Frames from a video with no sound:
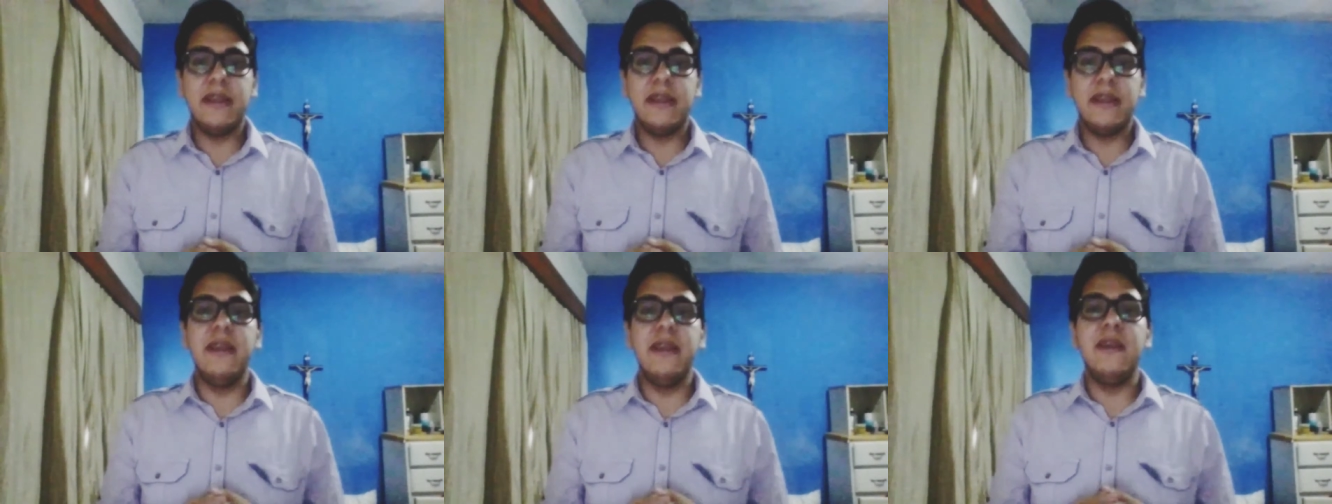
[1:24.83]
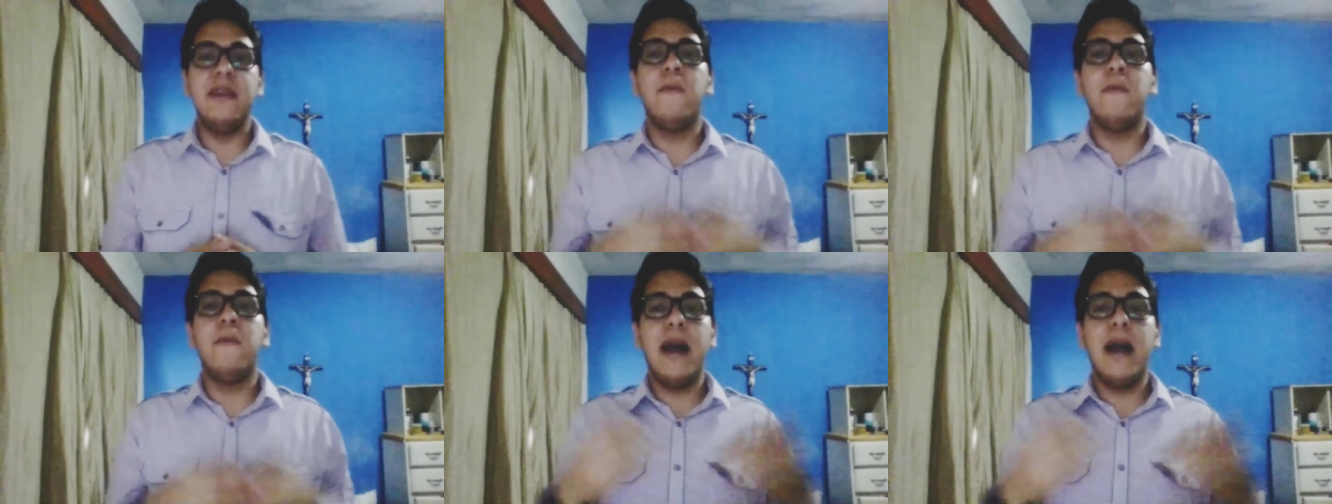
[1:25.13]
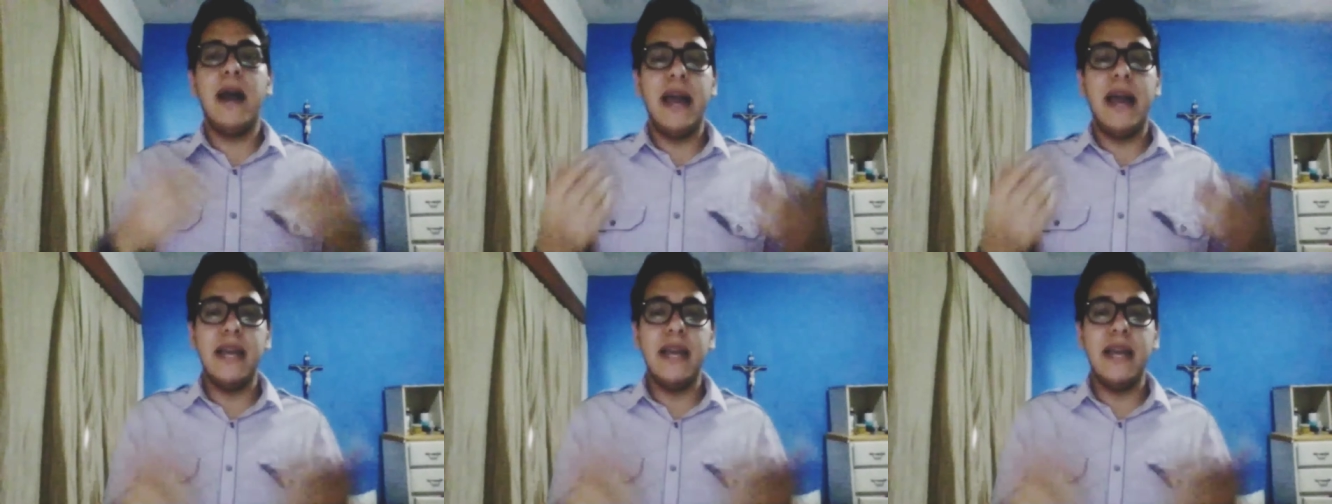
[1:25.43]
the
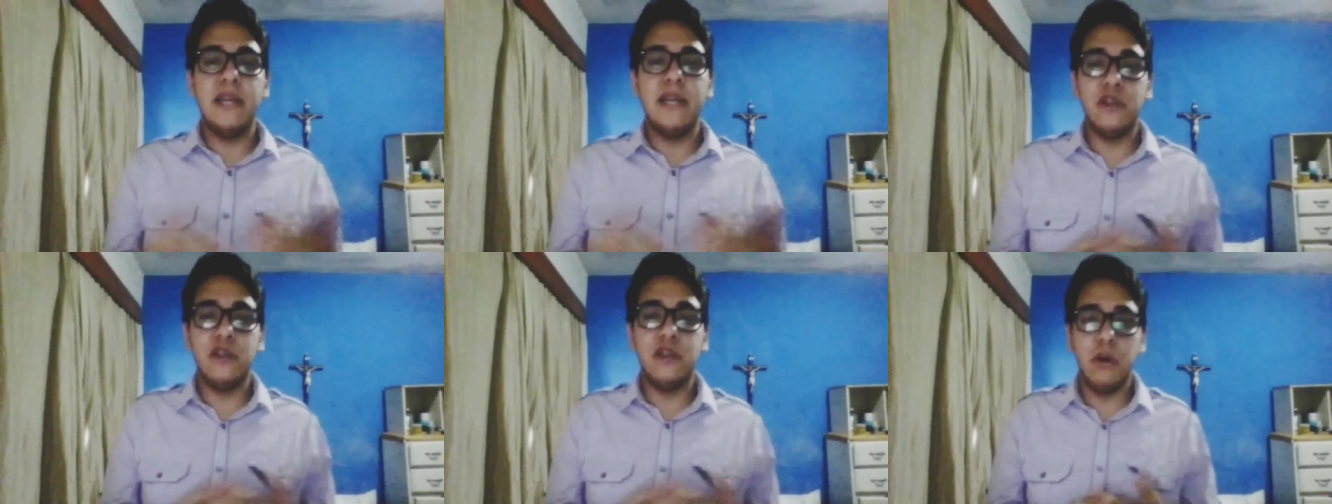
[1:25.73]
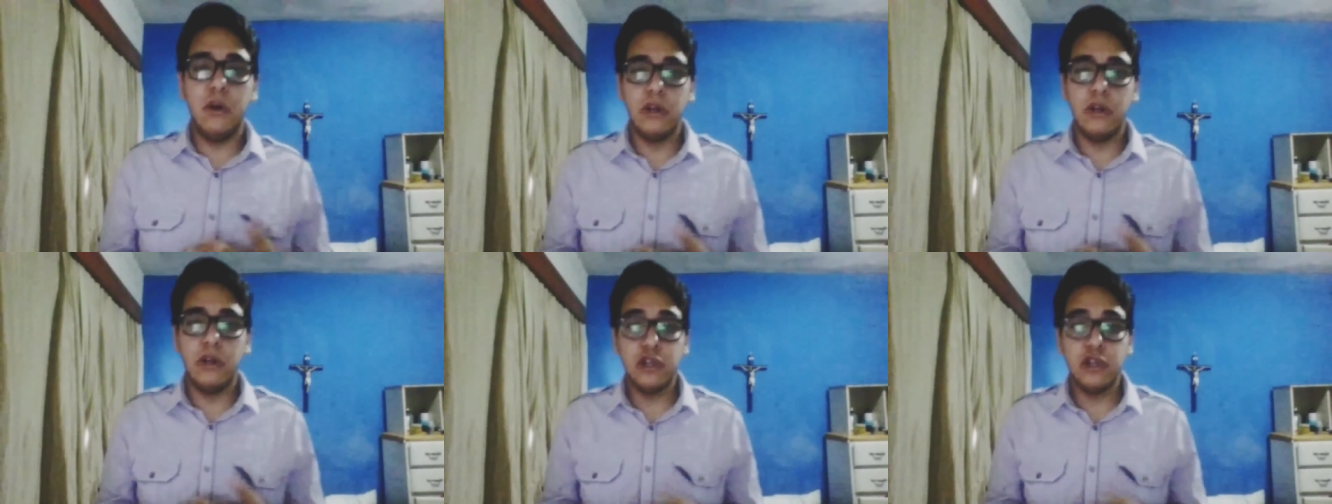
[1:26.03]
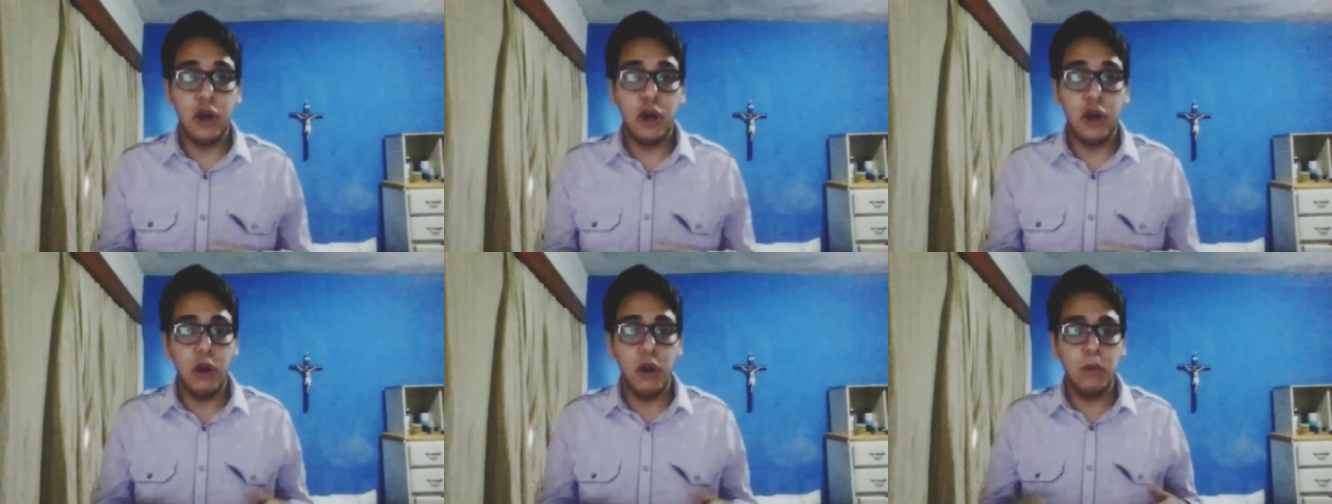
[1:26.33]
way so
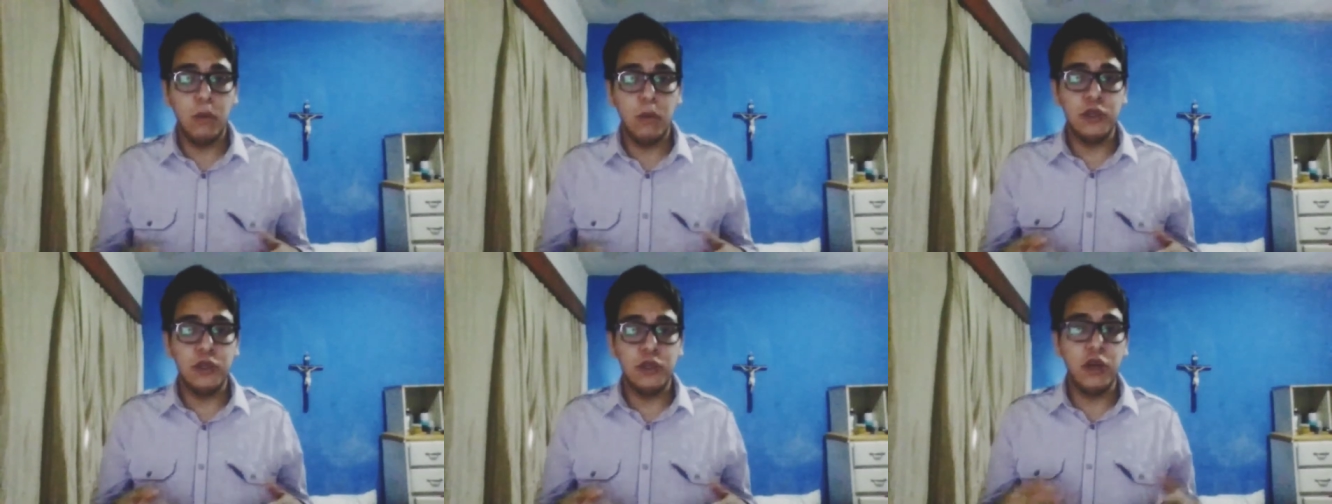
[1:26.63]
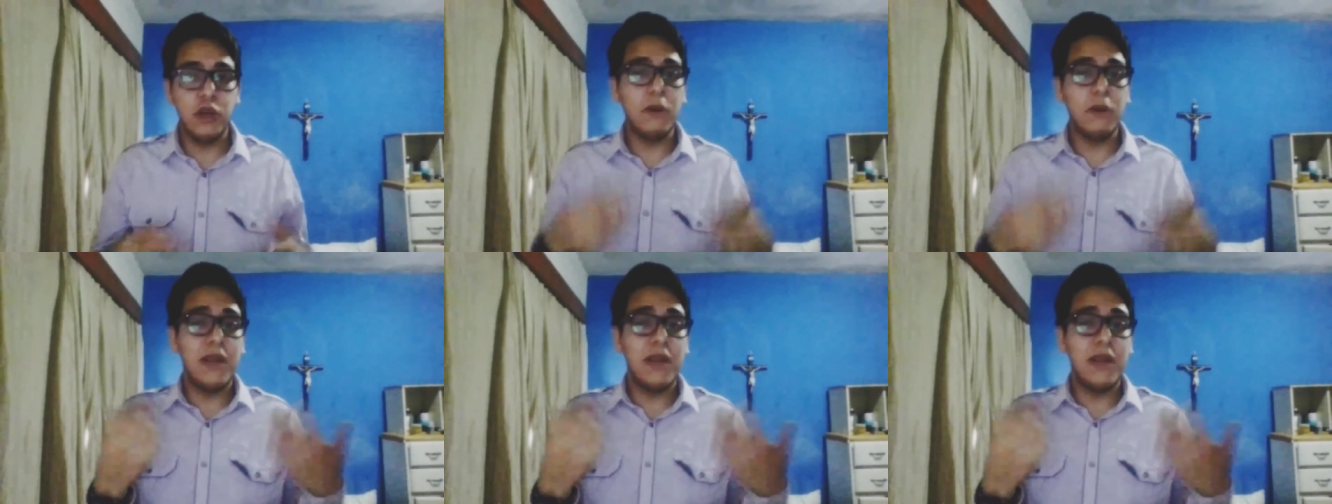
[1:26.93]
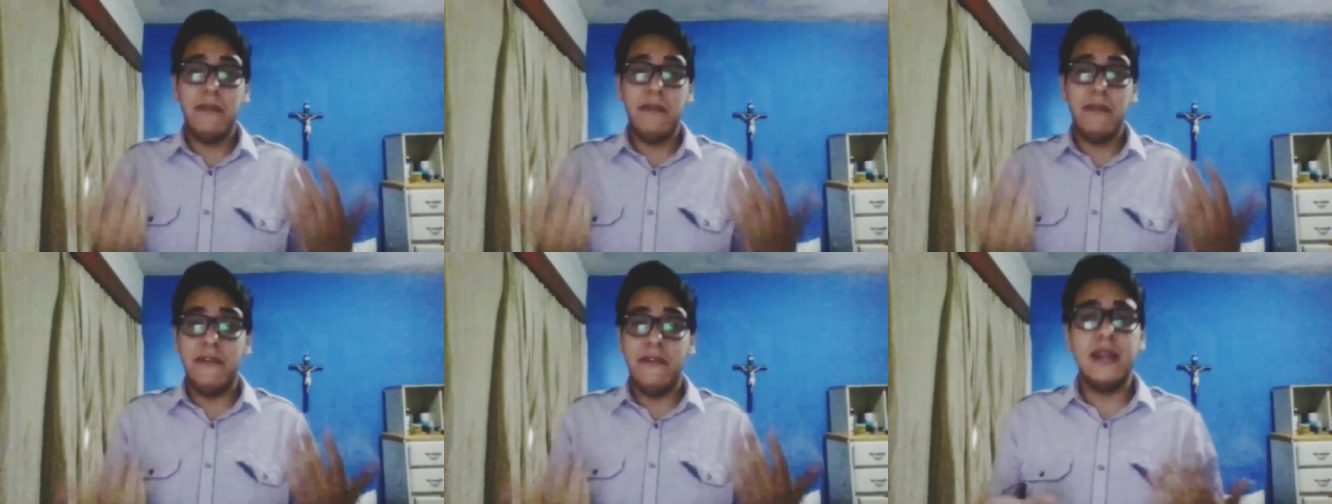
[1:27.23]
so show
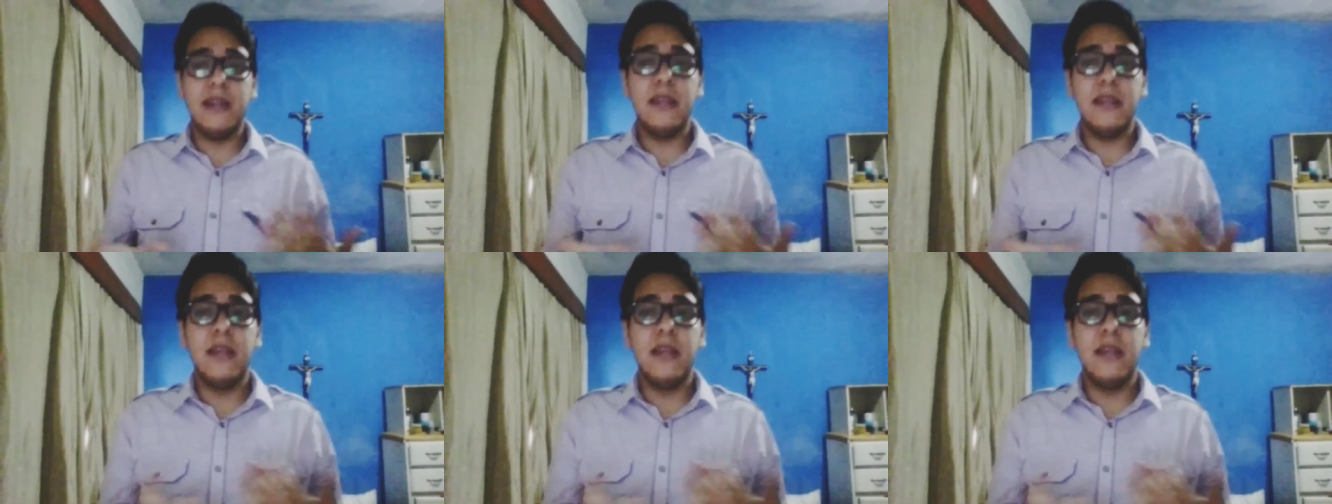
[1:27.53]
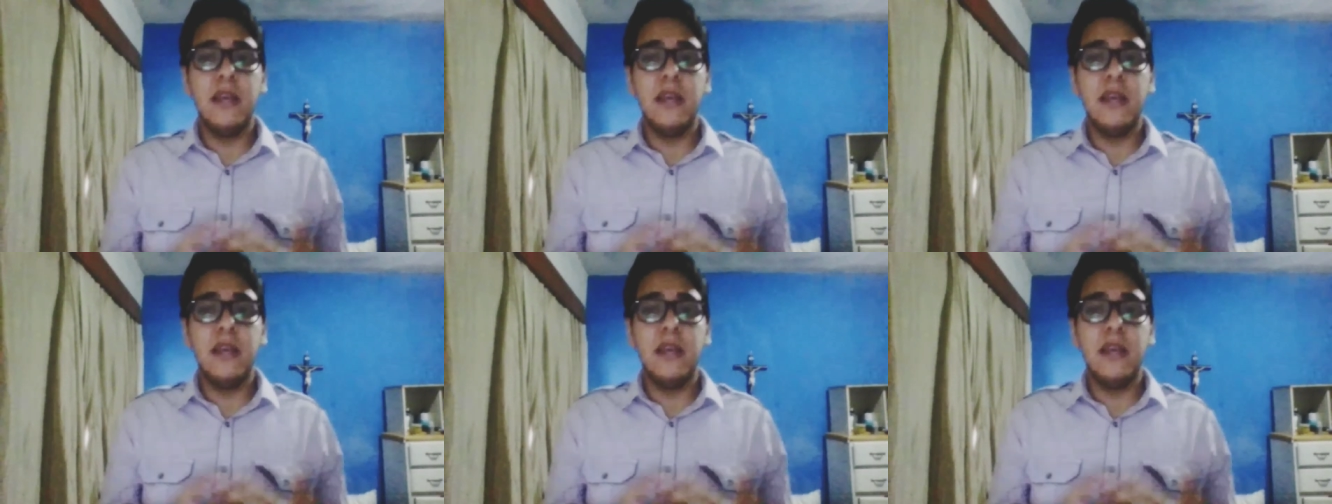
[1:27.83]
yourself and